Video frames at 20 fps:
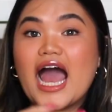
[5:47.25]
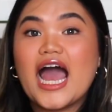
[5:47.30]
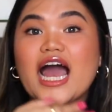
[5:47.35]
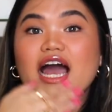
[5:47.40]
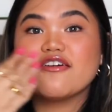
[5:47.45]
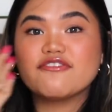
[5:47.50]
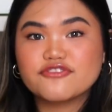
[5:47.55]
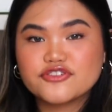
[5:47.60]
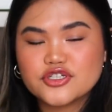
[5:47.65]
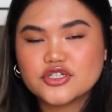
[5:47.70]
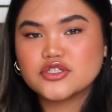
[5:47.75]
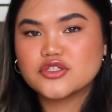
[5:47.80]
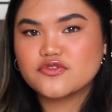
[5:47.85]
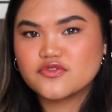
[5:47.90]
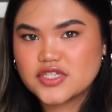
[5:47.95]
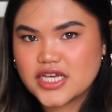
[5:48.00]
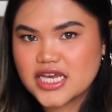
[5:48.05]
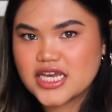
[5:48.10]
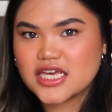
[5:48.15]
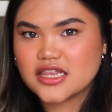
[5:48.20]
after
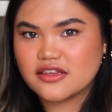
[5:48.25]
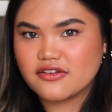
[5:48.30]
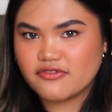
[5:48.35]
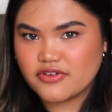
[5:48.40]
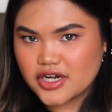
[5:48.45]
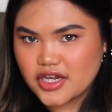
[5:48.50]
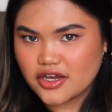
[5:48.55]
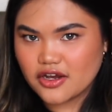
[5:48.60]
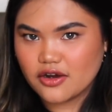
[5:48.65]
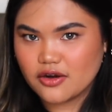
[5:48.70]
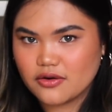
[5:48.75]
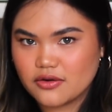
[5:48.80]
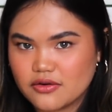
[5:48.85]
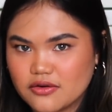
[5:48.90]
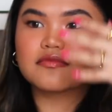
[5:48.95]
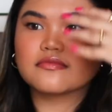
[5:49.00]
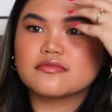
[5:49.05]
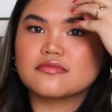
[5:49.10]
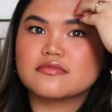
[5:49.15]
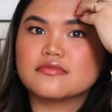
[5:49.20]
you've taken the video.
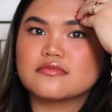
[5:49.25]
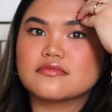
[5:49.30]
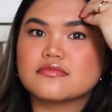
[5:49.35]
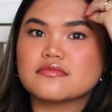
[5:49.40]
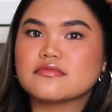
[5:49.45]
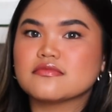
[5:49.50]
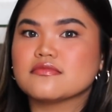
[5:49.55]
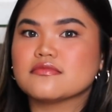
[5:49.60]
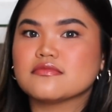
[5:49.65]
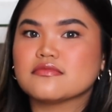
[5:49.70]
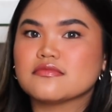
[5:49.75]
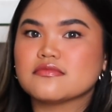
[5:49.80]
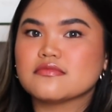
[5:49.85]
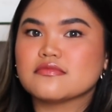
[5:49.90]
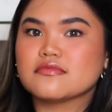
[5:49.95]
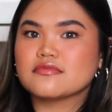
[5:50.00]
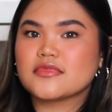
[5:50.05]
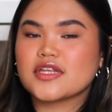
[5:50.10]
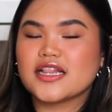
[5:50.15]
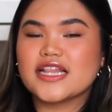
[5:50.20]

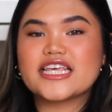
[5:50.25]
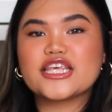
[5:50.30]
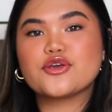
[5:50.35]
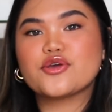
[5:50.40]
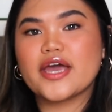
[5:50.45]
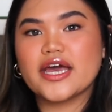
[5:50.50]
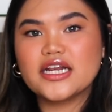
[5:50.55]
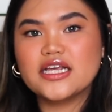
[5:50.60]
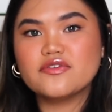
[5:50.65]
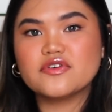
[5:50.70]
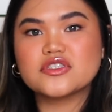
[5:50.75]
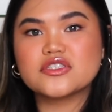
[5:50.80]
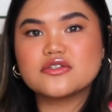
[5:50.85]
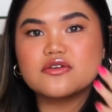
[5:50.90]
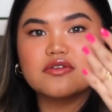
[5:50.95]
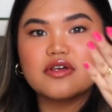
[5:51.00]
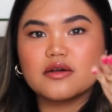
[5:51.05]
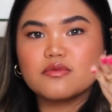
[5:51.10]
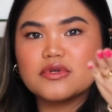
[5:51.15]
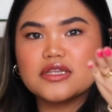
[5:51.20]
Like, you can't even
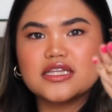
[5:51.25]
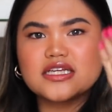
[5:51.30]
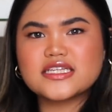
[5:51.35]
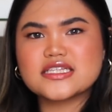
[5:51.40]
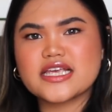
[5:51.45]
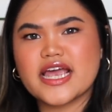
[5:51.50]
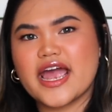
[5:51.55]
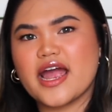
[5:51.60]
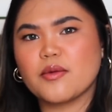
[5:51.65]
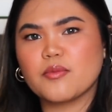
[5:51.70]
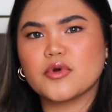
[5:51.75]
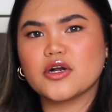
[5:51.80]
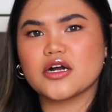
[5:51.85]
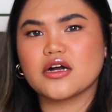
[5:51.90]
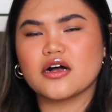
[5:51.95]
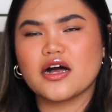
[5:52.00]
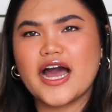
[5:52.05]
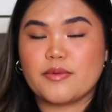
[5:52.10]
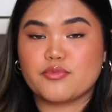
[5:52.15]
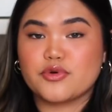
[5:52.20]
do that with this
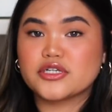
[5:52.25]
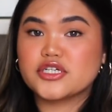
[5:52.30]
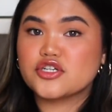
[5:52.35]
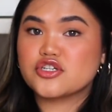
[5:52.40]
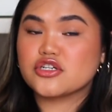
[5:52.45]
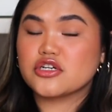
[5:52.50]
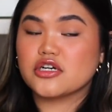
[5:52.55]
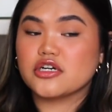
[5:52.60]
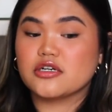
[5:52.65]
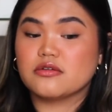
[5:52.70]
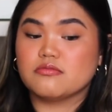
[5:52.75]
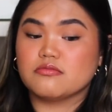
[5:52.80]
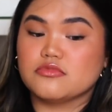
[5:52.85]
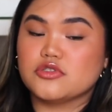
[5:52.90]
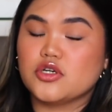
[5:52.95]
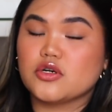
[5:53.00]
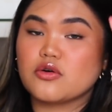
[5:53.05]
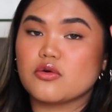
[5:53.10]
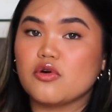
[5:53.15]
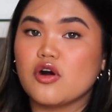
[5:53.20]
camera. I'm pretty sure,
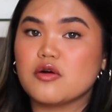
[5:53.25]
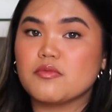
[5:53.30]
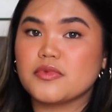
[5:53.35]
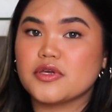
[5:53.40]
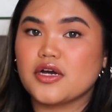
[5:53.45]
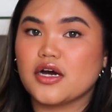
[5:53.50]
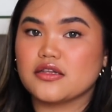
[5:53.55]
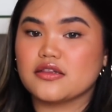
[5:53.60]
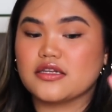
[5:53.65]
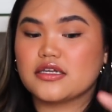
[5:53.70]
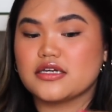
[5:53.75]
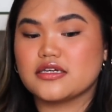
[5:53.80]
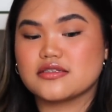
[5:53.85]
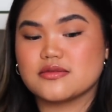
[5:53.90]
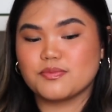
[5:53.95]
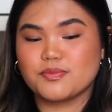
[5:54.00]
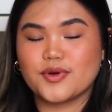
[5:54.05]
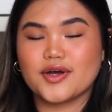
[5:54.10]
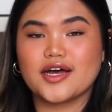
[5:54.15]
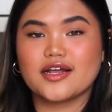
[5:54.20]
don't quote me on
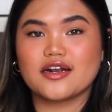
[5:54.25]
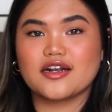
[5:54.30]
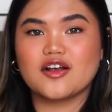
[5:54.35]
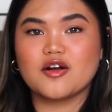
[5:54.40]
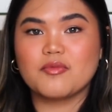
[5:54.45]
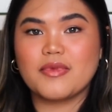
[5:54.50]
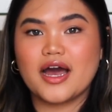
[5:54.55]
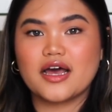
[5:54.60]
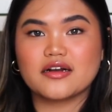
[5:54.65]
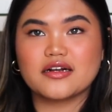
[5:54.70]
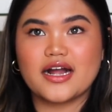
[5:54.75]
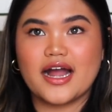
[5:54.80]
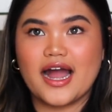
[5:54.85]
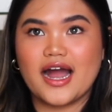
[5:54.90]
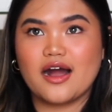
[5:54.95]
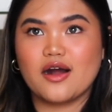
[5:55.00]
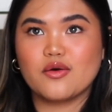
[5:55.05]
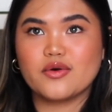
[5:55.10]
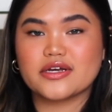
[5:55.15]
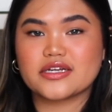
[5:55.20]
this, but no matter
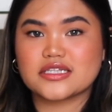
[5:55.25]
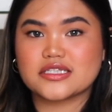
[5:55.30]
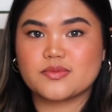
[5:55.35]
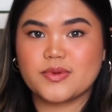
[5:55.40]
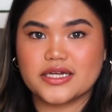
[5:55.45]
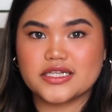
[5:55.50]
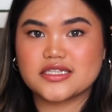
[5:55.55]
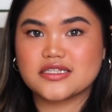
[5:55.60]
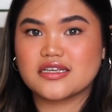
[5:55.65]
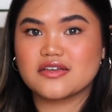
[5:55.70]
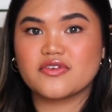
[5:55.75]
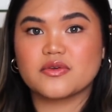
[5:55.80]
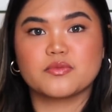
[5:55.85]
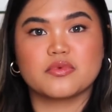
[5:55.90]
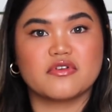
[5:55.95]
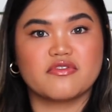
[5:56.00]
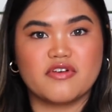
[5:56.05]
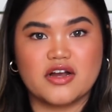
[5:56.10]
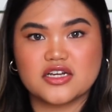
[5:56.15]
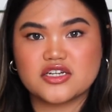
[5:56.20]
how expensive and
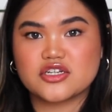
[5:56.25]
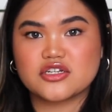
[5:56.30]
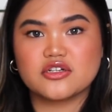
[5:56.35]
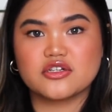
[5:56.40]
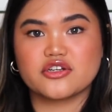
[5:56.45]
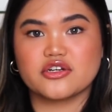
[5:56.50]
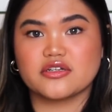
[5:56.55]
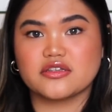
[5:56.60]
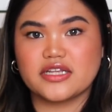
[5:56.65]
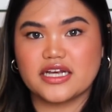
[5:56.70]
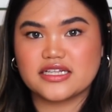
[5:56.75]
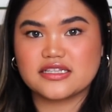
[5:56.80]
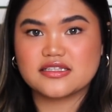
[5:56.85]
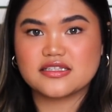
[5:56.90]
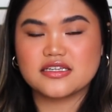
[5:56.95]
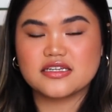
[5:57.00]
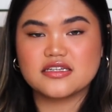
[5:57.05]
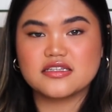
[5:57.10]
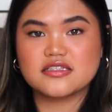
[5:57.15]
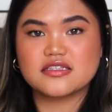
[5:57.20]
professional your
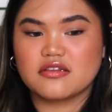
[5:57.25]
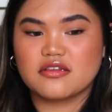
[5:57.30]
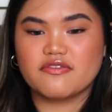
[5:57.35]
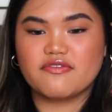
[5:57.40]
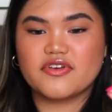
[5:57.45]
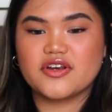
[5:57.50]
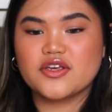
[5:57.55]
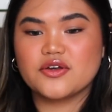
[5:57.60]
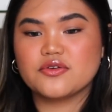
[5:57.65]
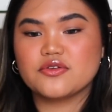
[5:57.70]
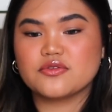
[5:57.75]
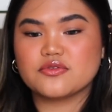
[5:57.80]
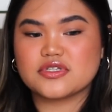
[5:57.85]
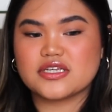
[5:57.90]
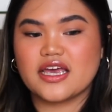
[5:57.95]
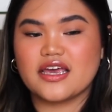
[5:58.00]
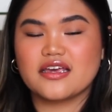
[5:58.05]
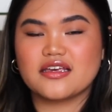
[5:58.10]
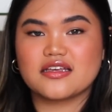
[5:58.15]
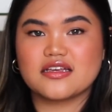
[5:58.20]
lens is, the video you
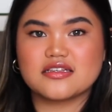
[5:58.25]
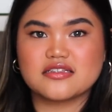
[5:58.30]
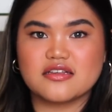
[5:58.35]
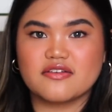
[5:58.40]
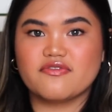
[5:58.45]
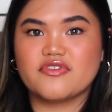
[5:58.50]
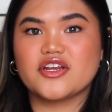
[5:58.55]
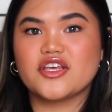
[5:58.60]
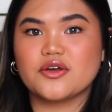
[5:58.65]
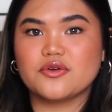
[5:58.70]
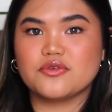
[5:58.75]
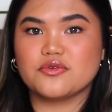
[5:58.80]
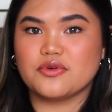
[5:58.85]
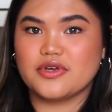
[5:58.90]
take is the video you